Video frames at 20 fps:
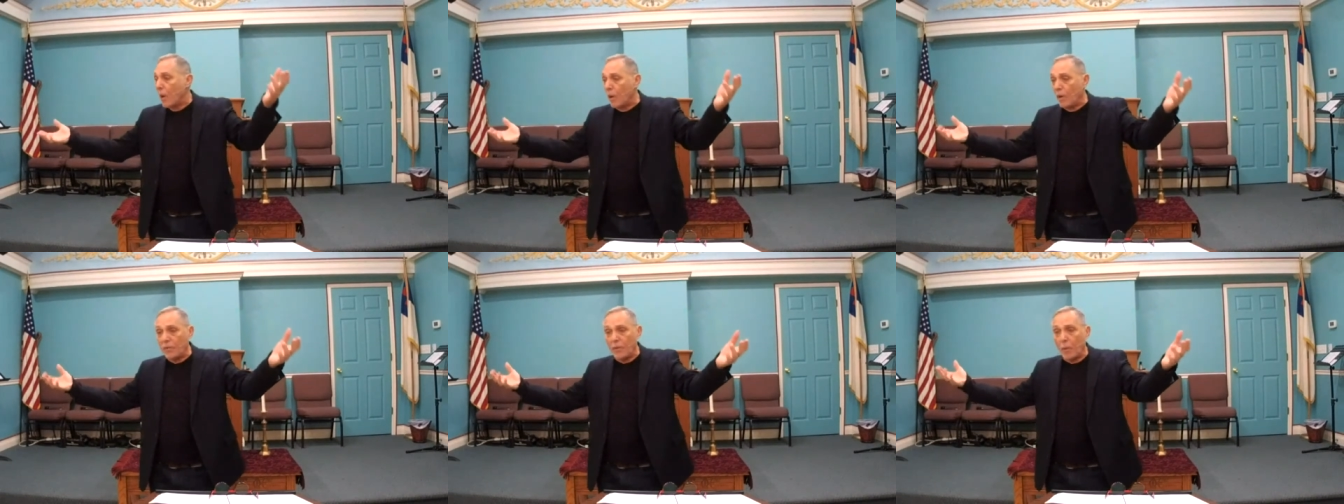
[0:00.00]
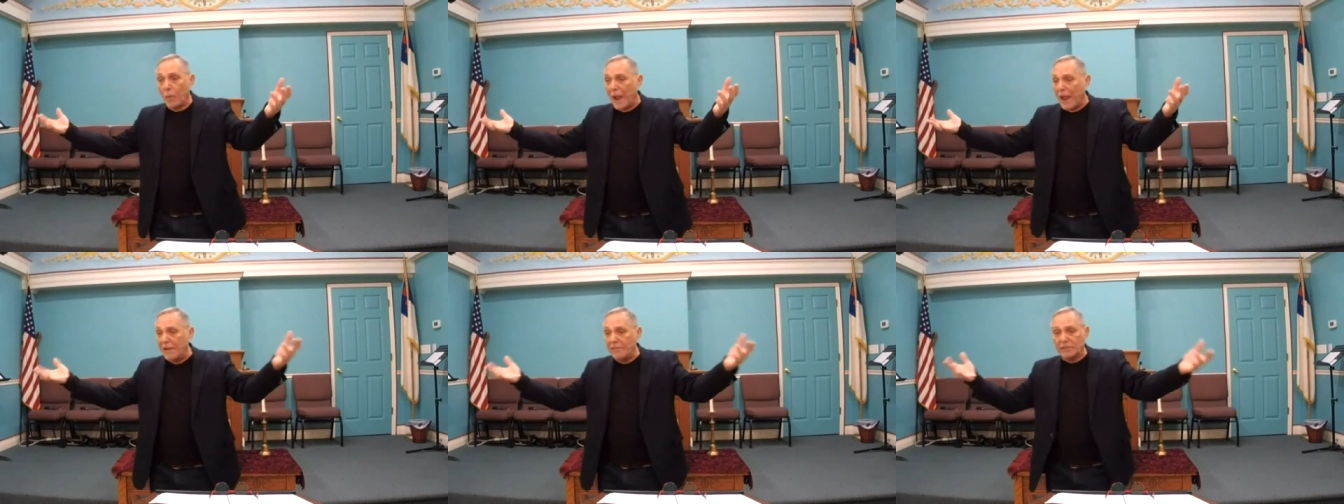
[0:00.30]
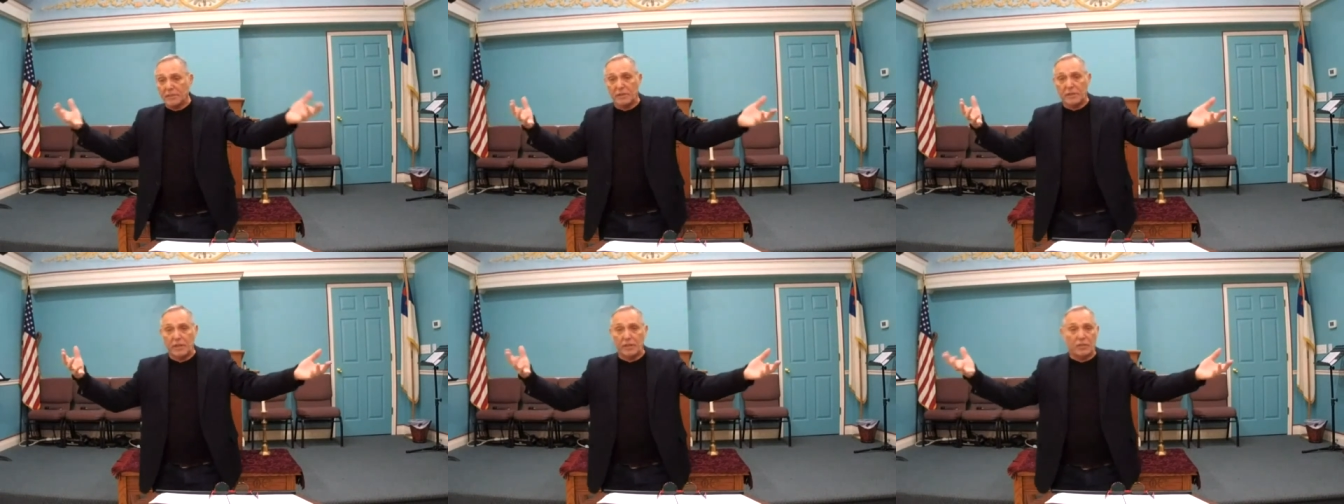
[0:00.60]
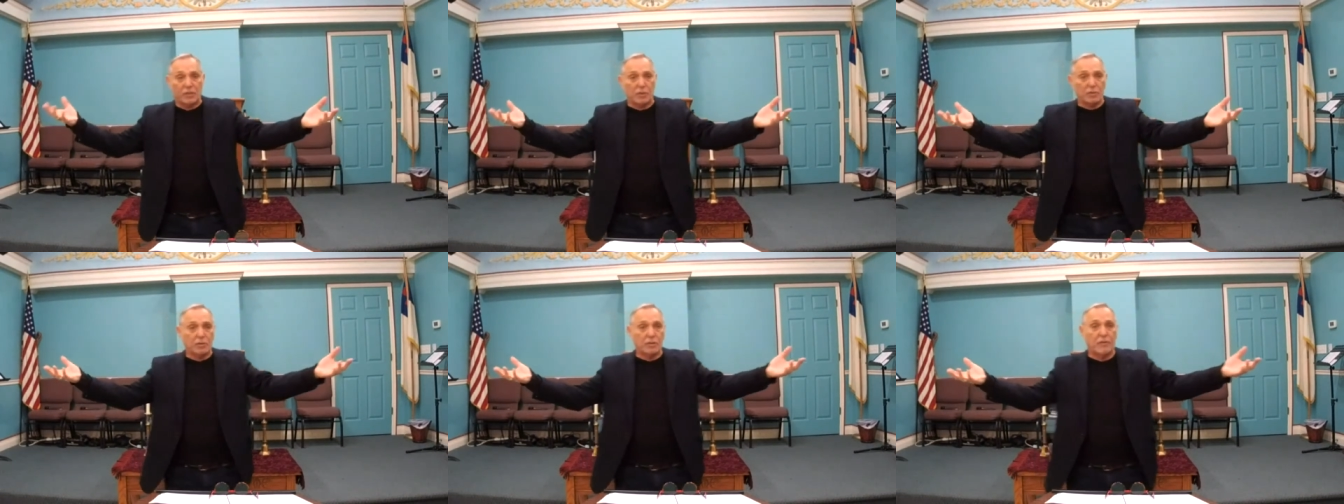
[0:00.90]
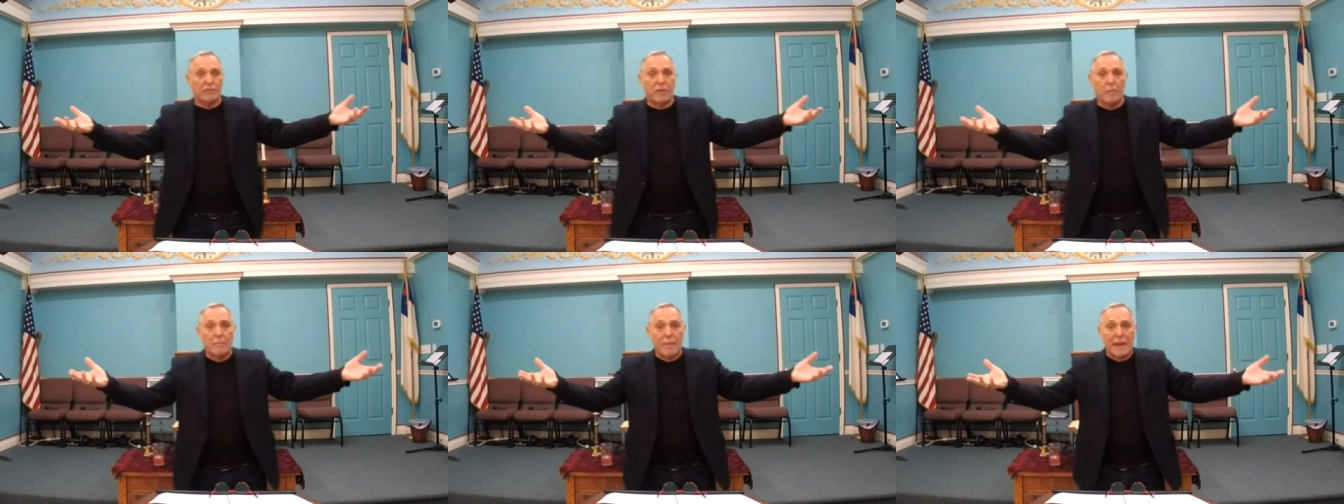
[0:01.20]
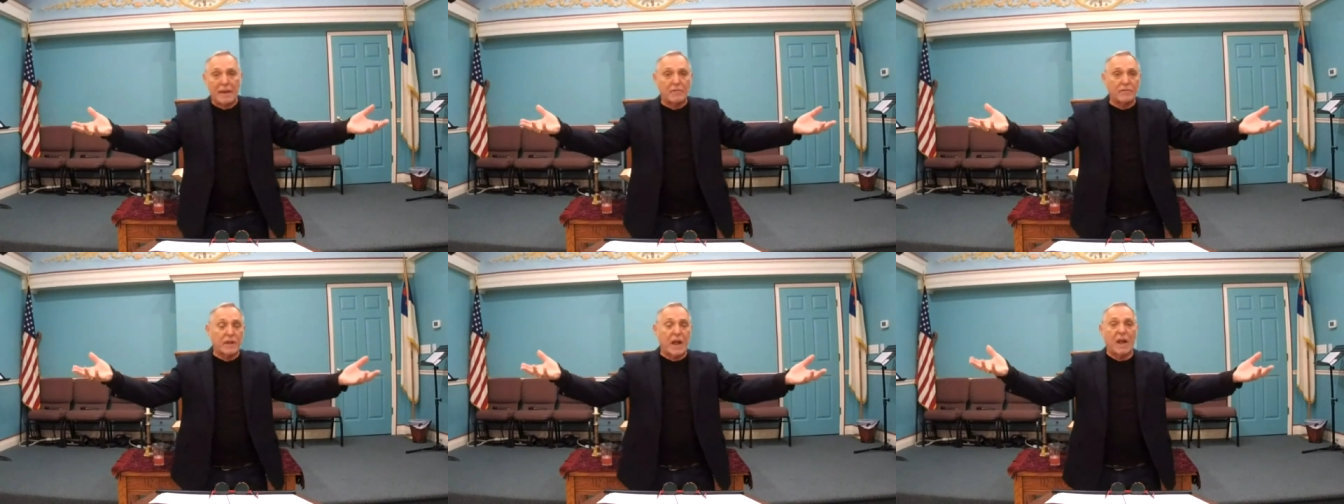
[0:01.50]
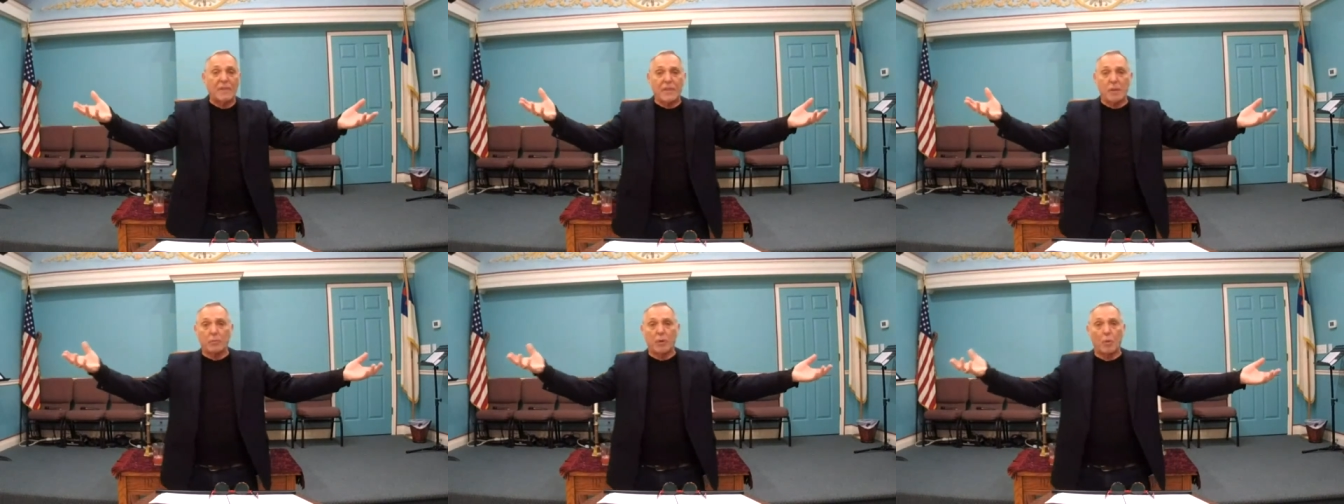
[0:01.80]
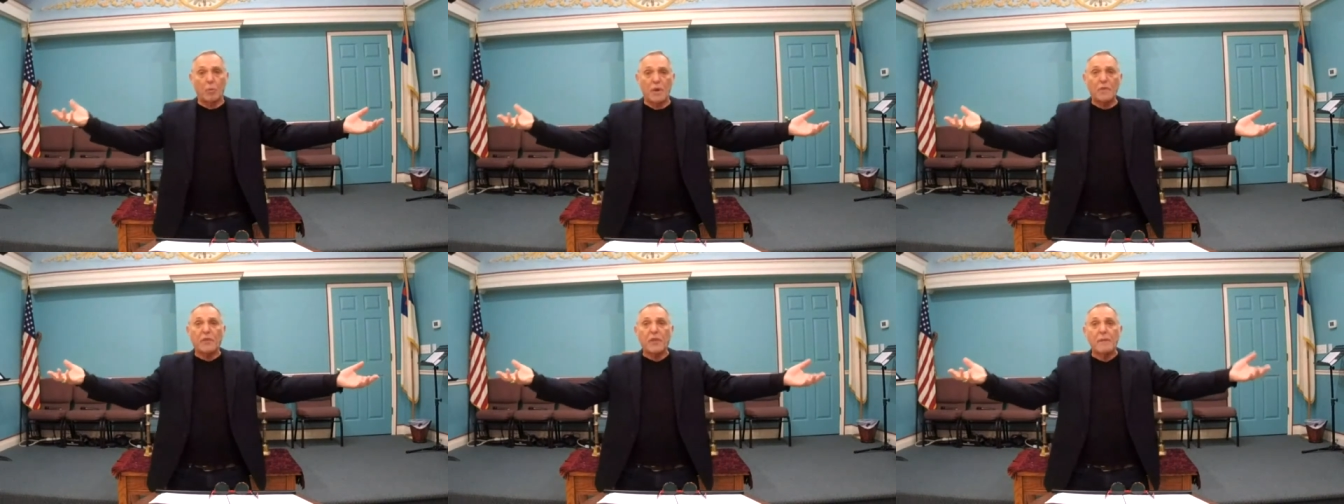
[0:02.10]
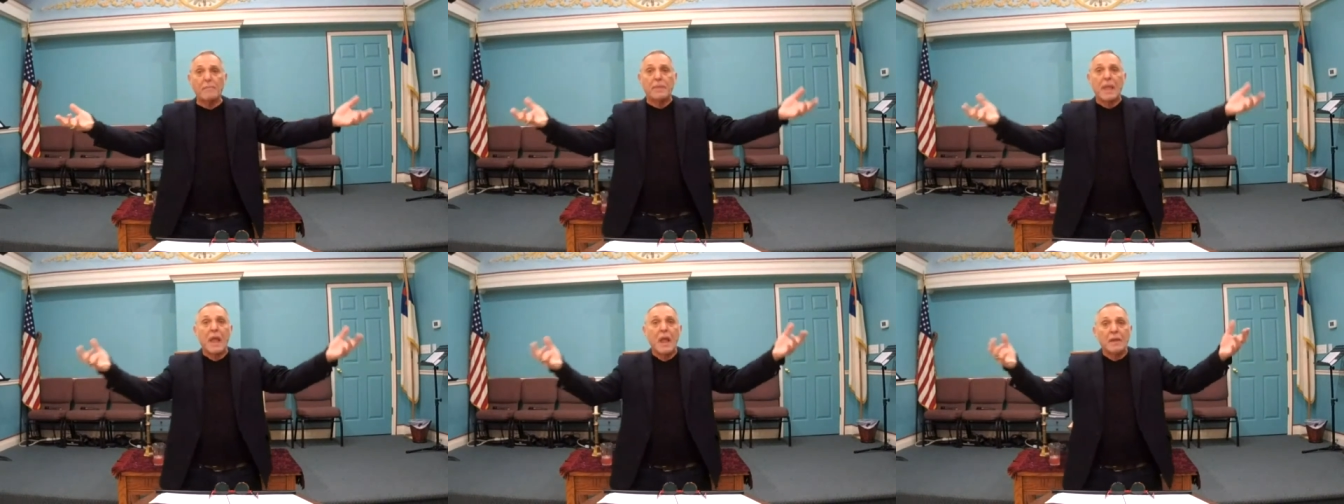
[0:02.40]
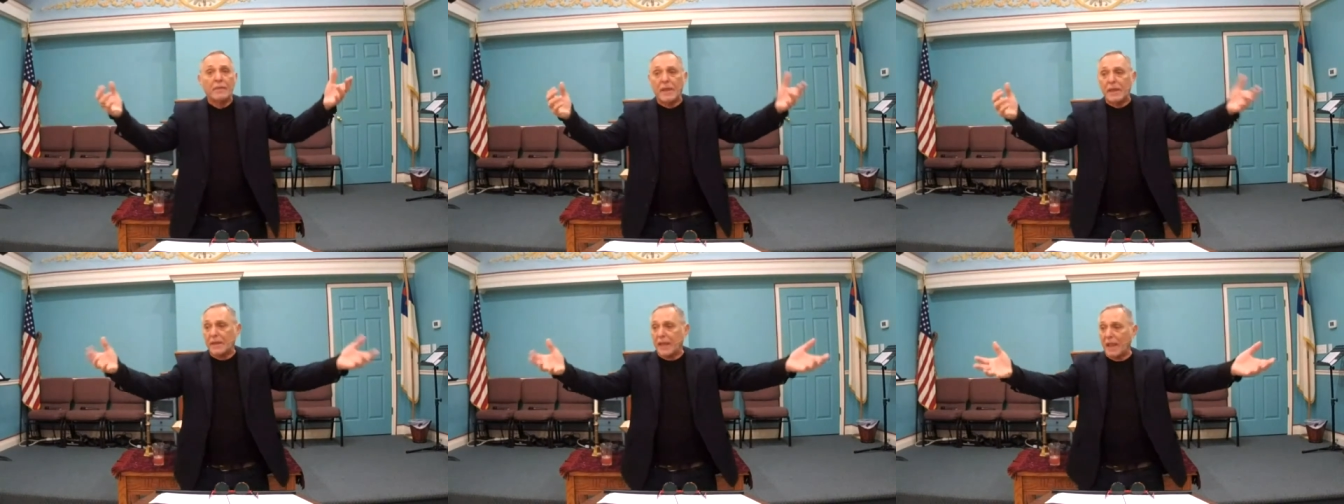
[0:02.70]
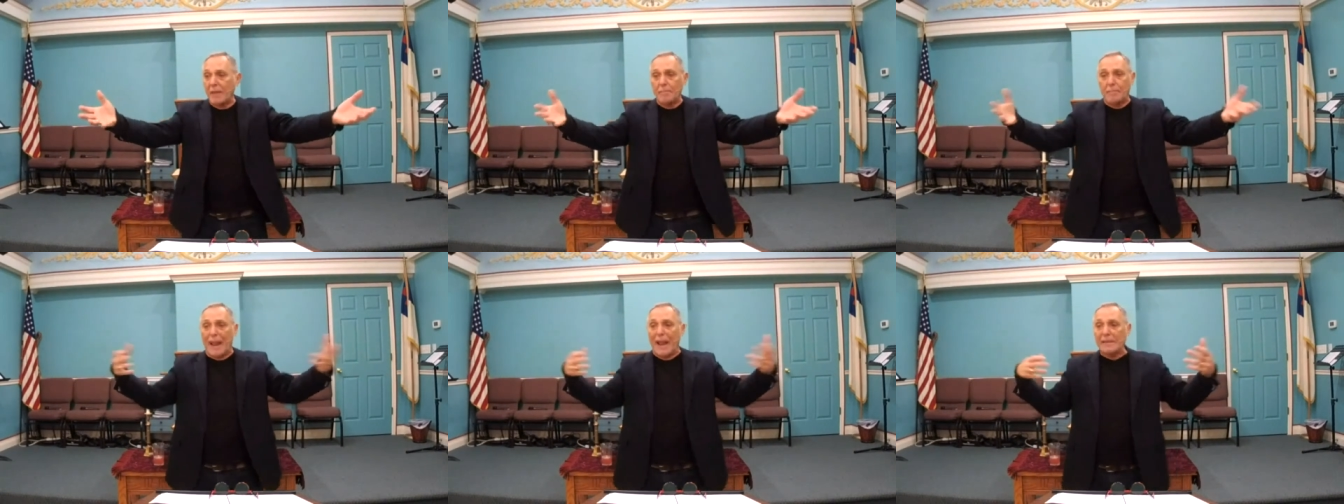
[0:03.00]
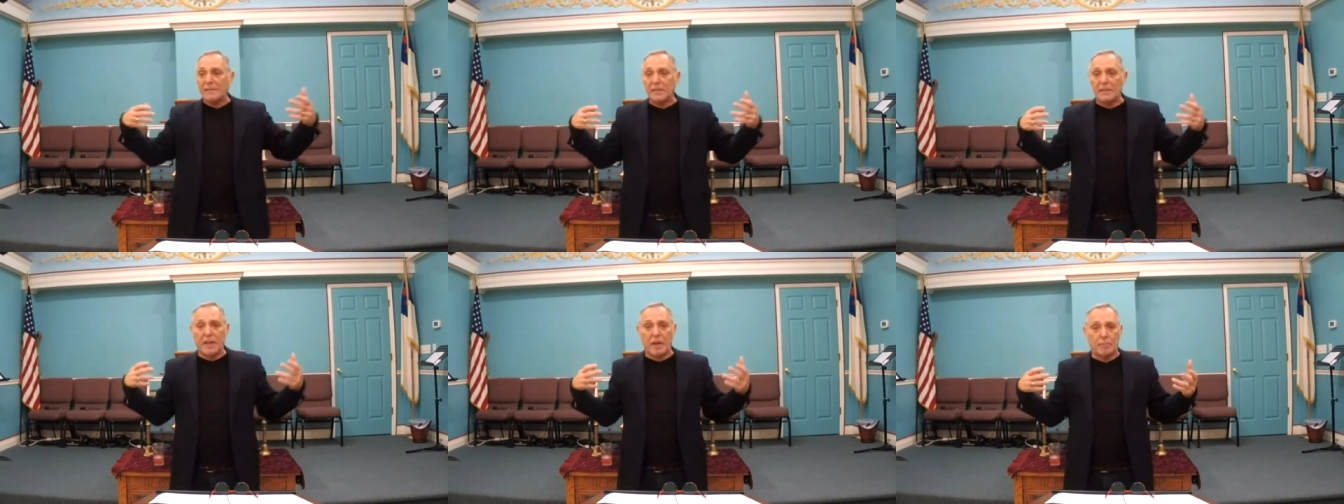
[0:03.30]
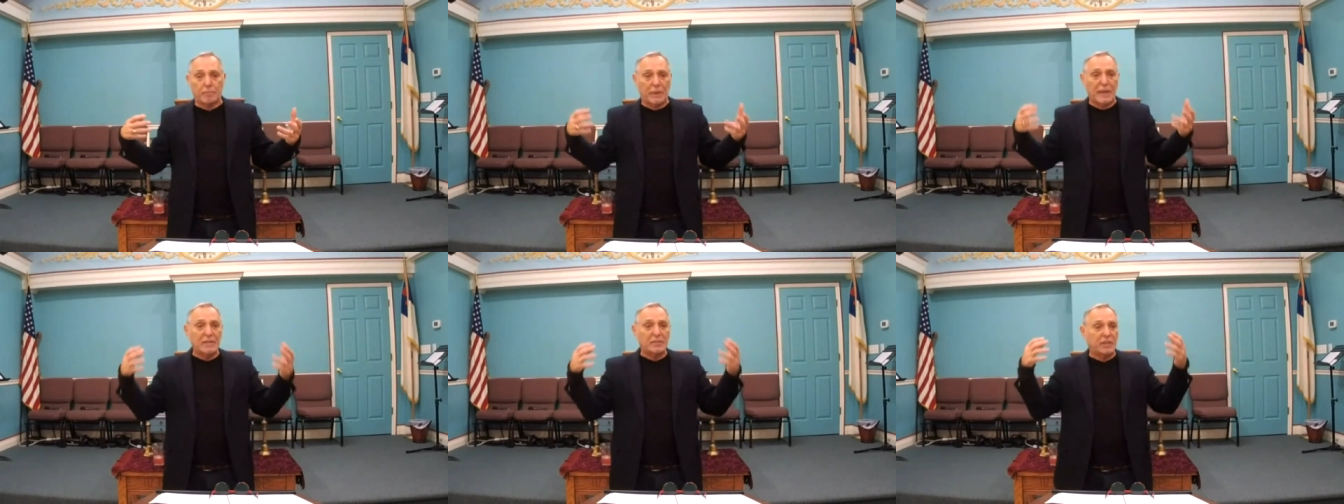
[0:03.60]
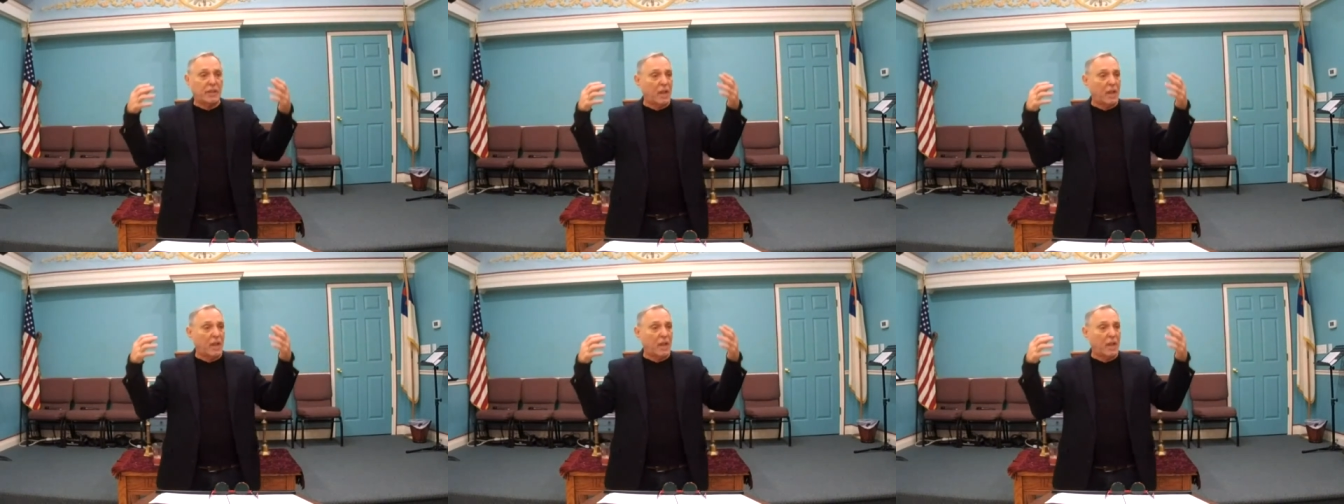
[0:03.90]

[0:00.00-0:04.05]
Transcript: all the wives and the children of the men of God that were with him, they came back to their place